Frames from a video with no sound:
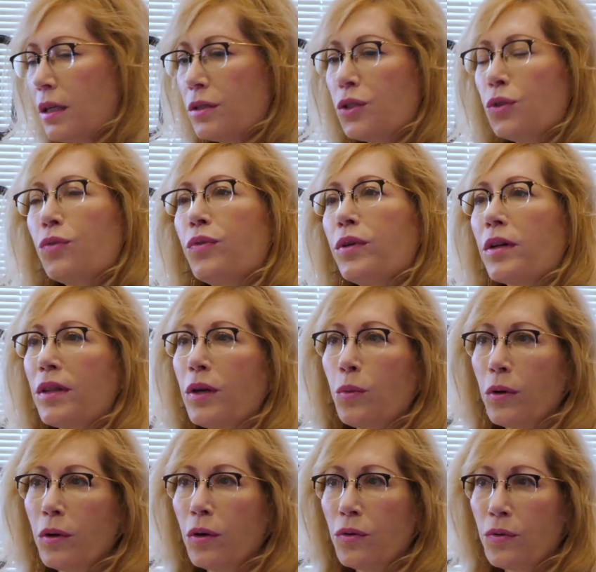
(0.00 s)
Do you feel that
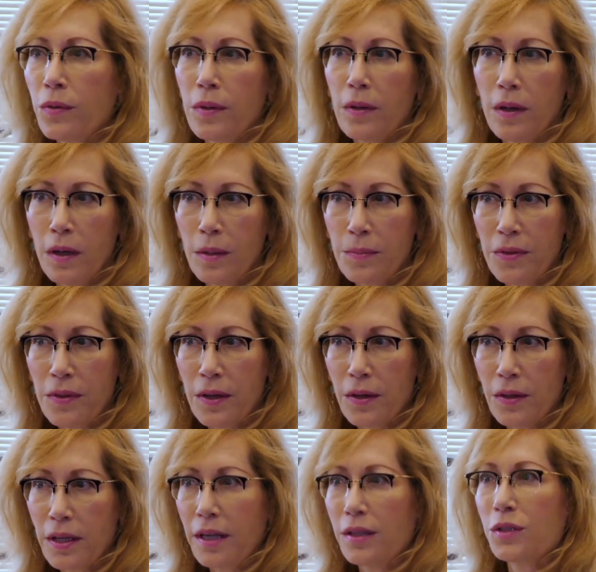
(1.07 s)
we're over the hump
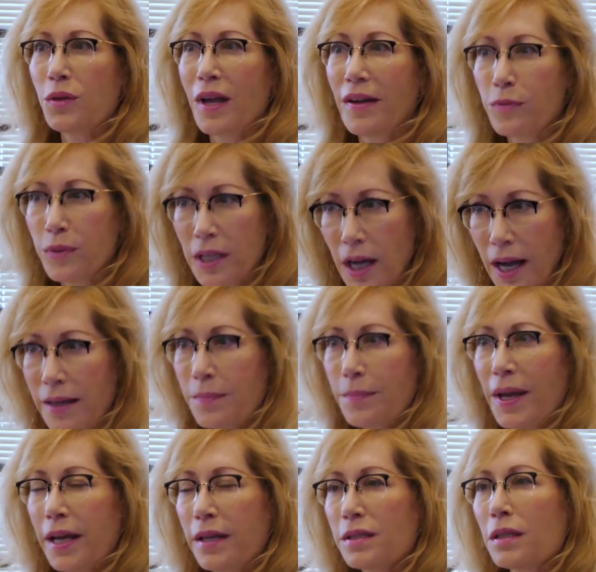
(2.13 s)
there yet? Have we gotten
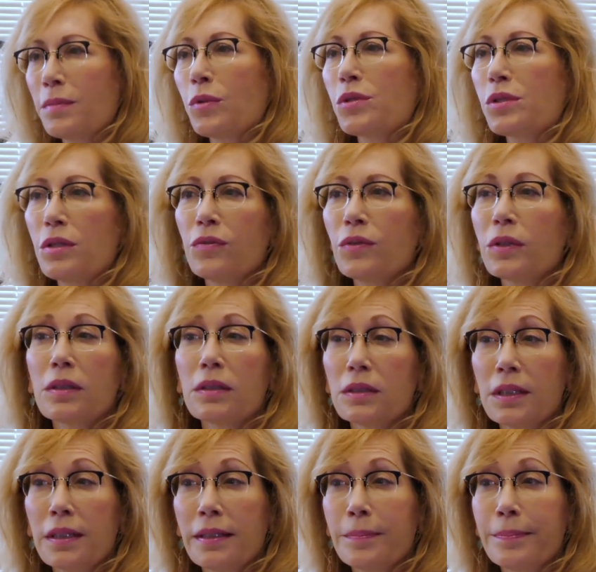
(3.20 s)
past the most difficult
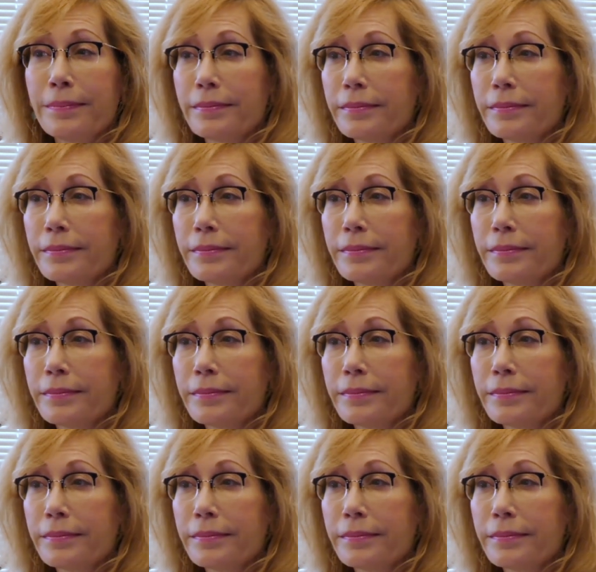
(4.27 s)
time?